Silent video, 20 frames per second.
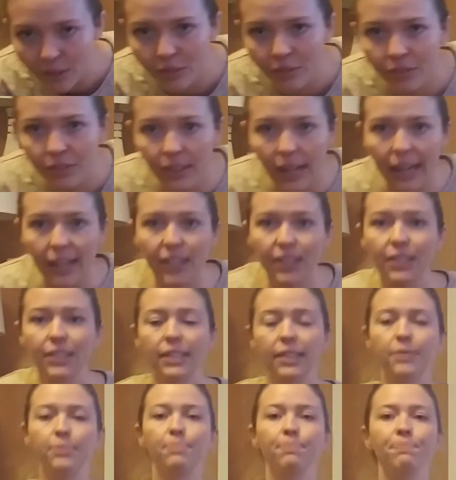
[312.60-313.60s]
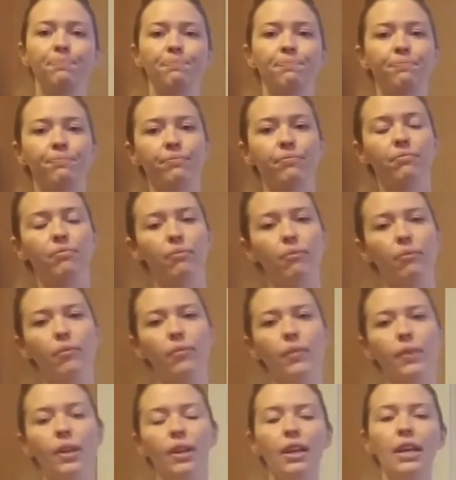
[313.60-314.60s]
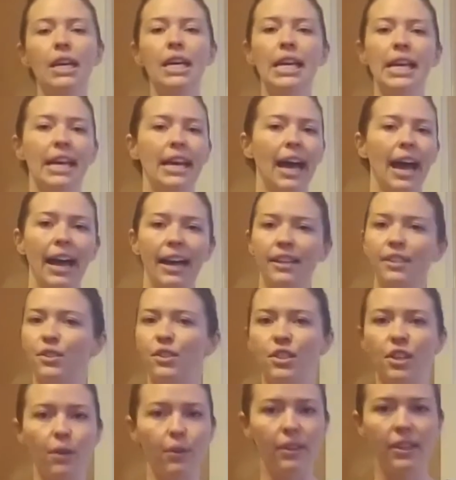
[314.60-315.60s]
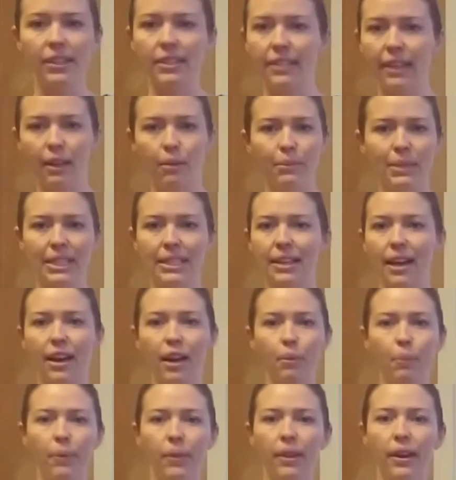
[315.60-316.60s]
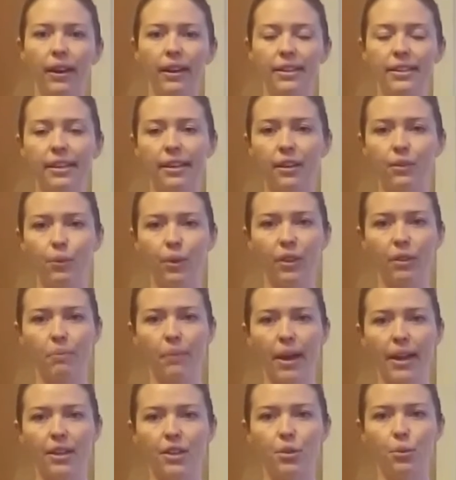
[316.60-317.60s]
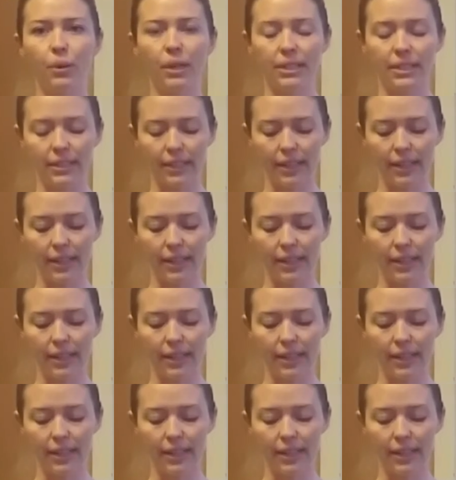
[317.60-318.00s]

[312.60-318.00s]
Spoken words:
flexion. I start with the same setup that I did with my twist.